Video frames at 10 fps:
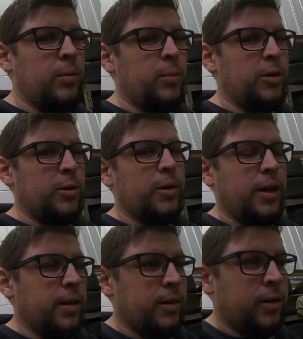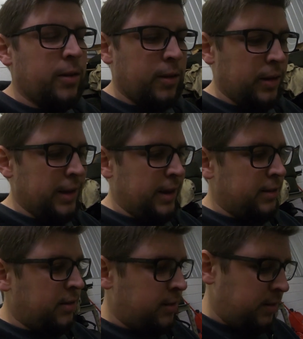but it's all together, nothing
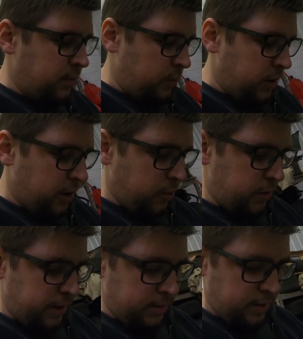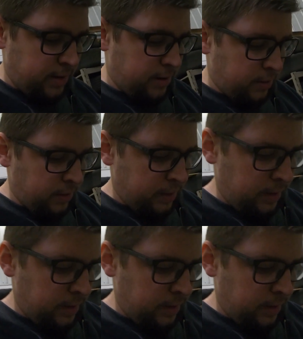leaks. We're gonna go test it out.